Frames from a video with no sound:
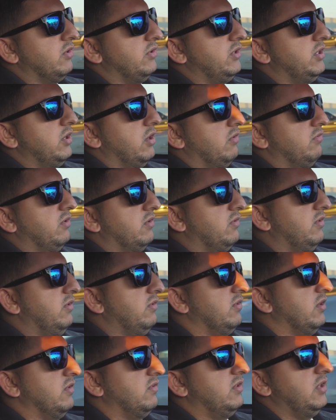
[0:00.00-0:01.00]
the
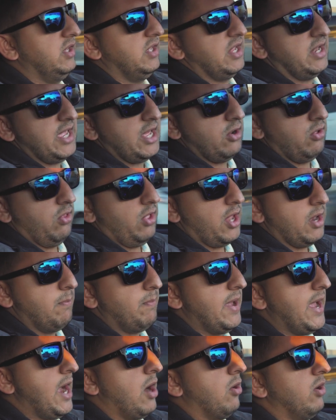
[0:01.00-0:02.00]
TR6060 can handle a lot of
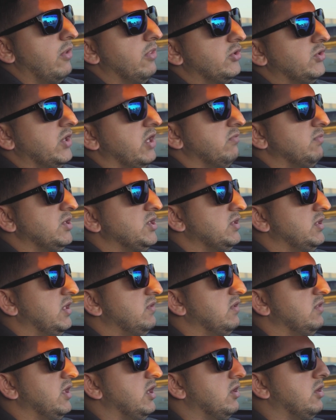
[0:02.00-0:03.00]
power, the transmission
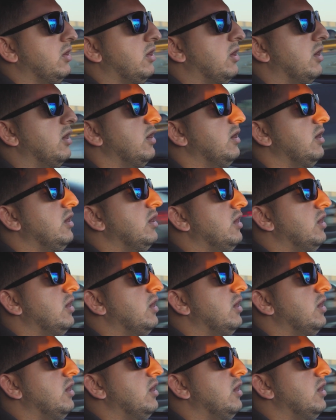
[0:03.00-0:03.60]
that's in that car.